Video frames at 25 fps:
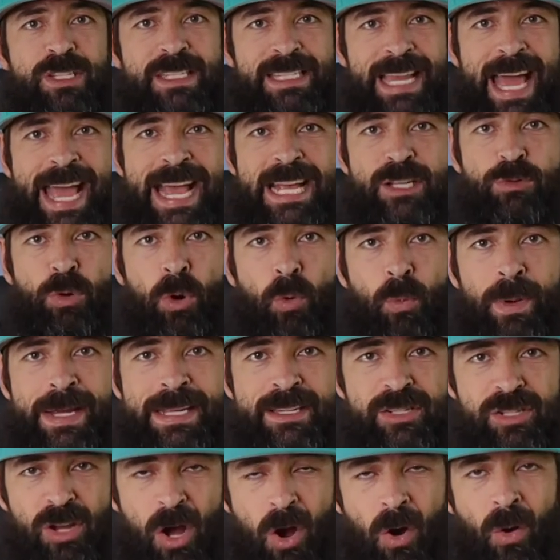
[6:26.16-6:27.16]
those days where
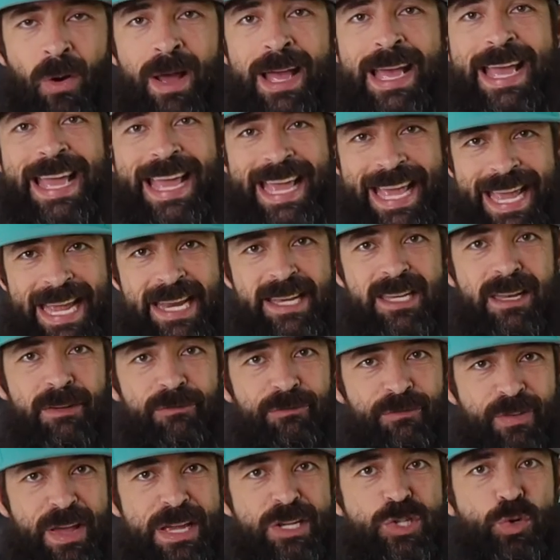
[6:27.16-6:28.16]
we saw
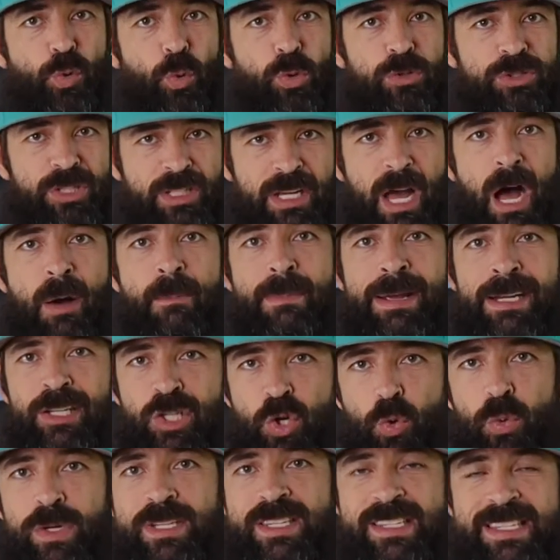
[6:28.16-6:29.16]
individuals
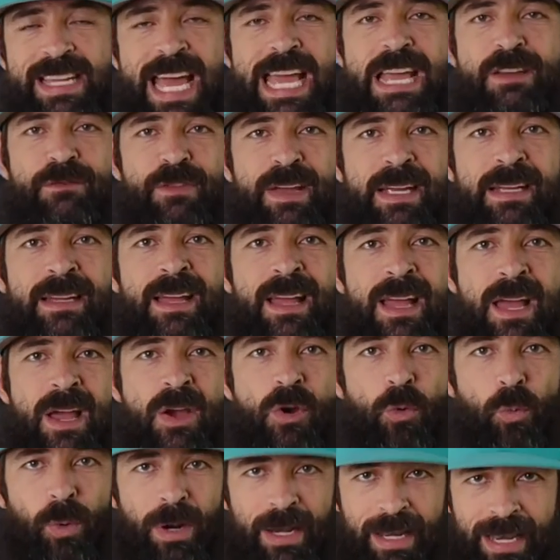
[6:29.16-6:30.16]
coming to a saving
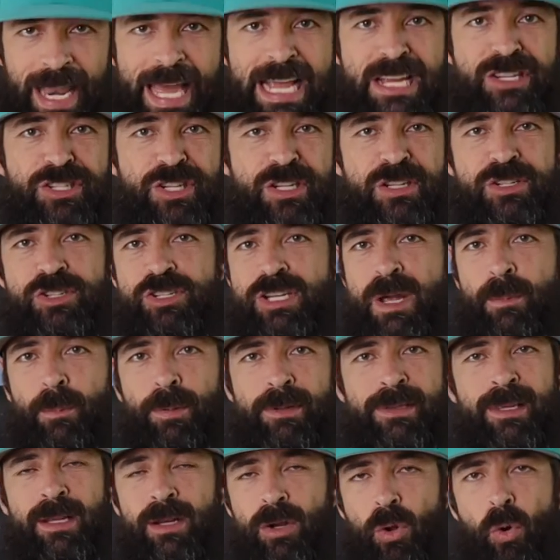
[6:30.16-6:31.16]

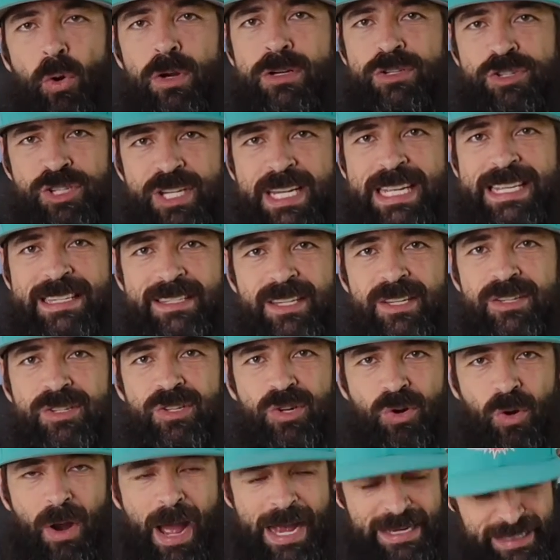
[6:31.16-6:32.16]
relationship with the Lord
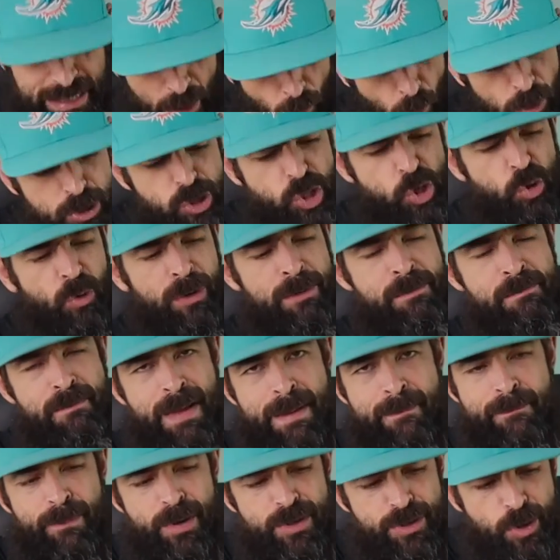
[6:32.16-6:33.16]
Jesus Christ. I want you to
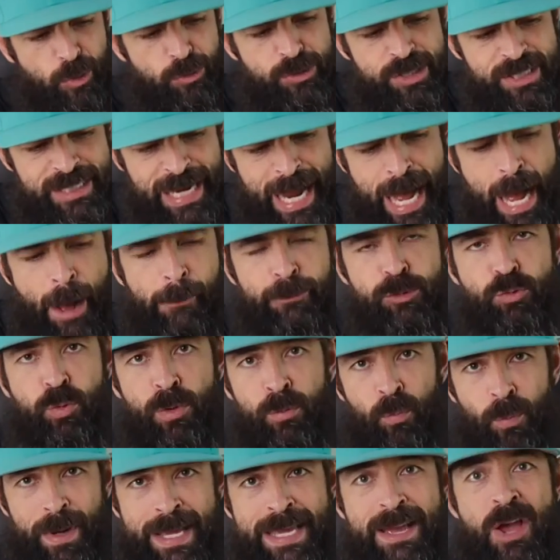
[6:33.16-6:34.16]
remember those times
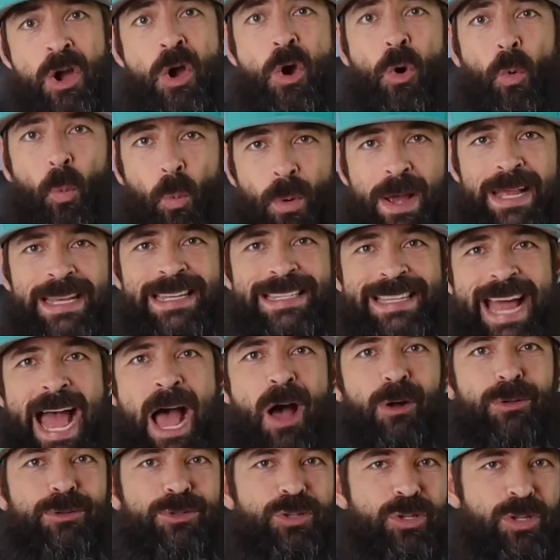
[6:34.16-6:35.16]
when we went
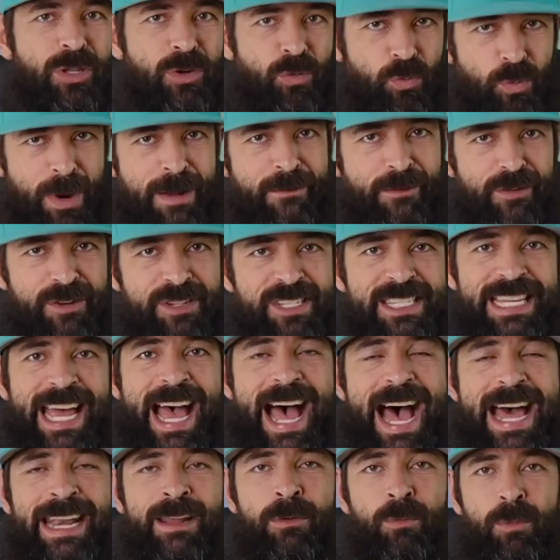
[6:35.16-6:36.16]
down to the
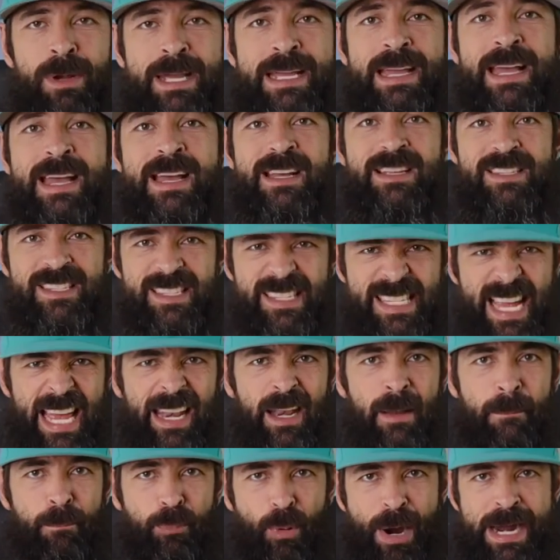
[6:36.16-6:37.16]
riverside and we
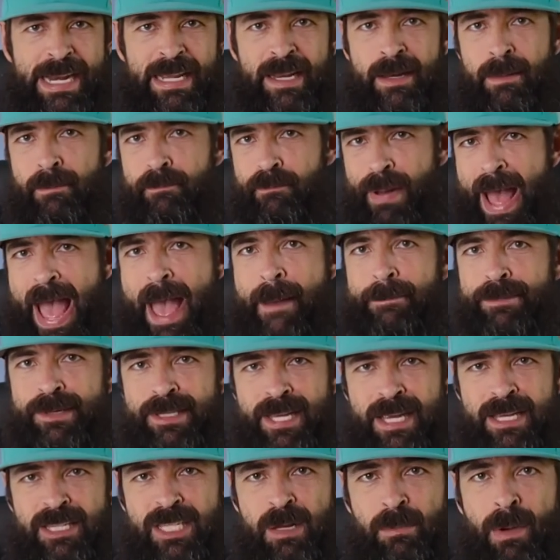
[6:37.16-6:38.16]
celebrated a
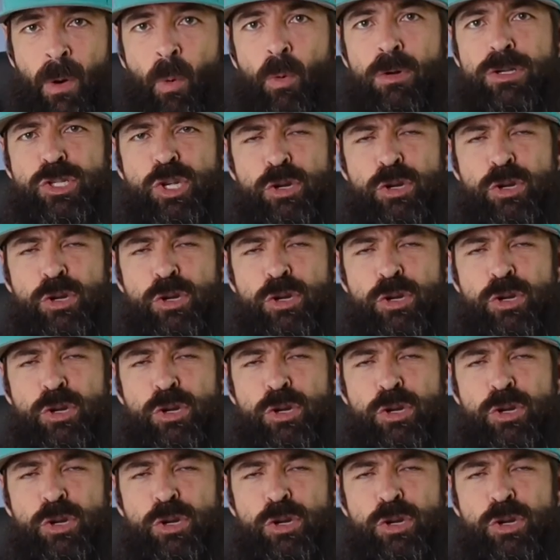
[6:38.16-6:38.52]
baptism. I